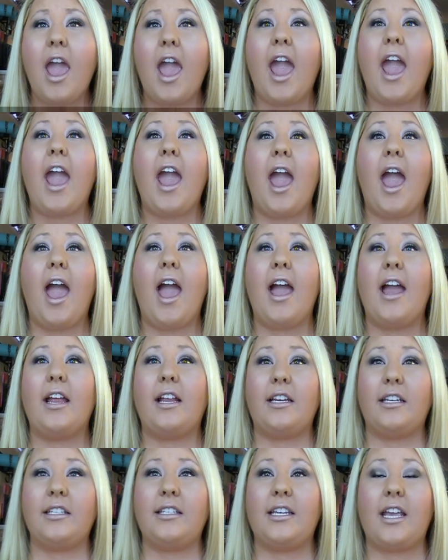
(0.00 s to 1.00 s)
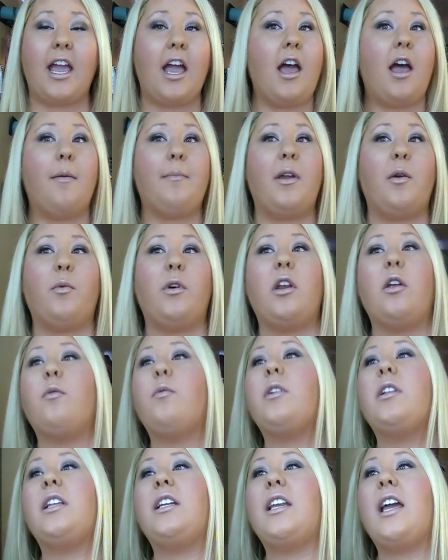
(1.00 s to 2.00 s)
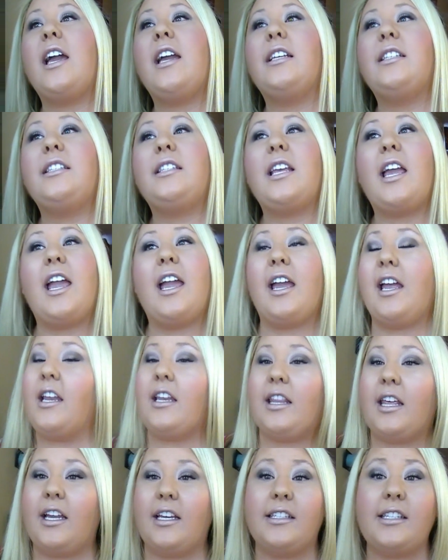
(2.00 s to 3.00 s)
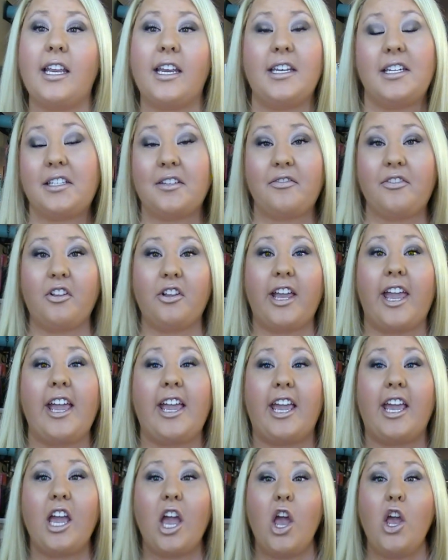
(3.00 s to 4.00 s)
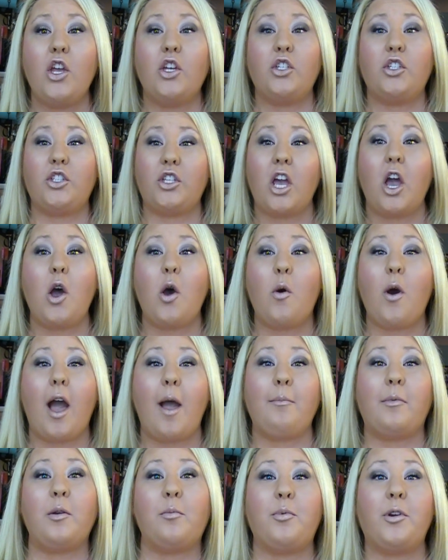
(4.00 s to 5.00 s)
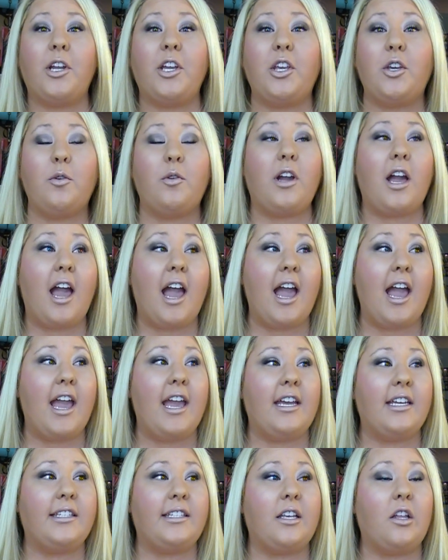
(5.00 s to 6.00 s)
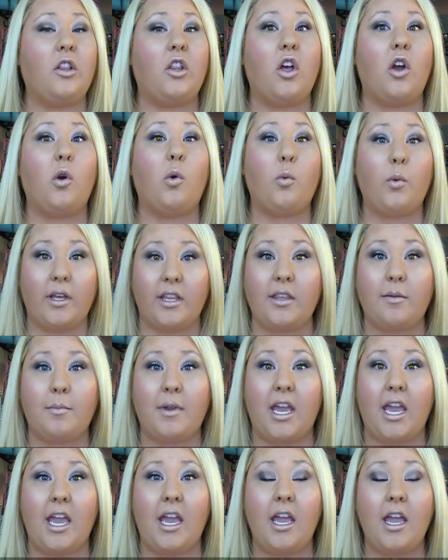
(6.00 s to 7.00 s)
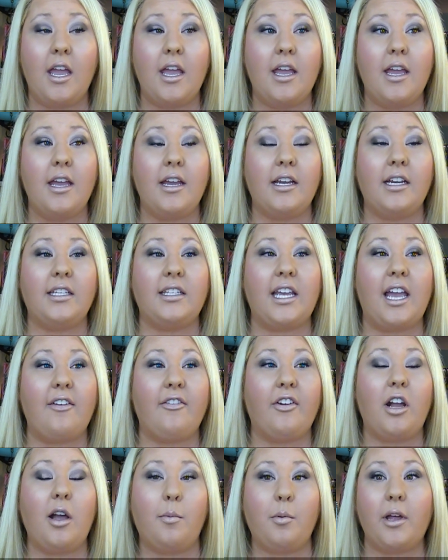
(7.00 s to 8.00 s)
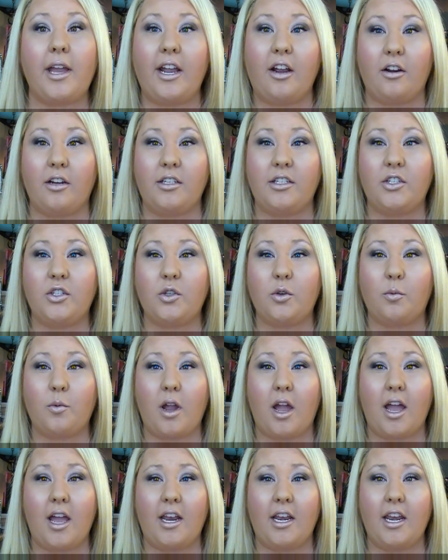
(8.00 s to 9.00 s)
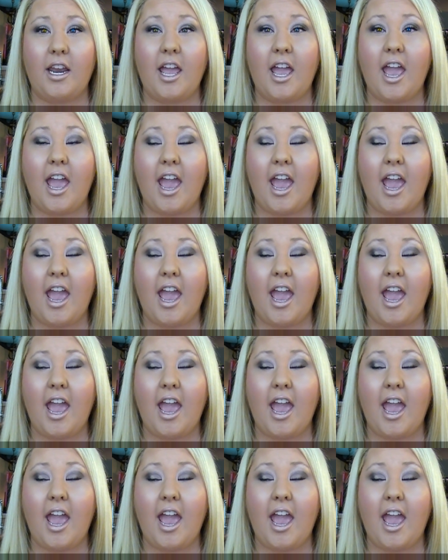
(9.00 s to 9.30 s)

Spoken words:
And it went on really nice. And like I said, it doesn't feel cakey. So I'm going to bring you guys along with me because I have a couple errands to run.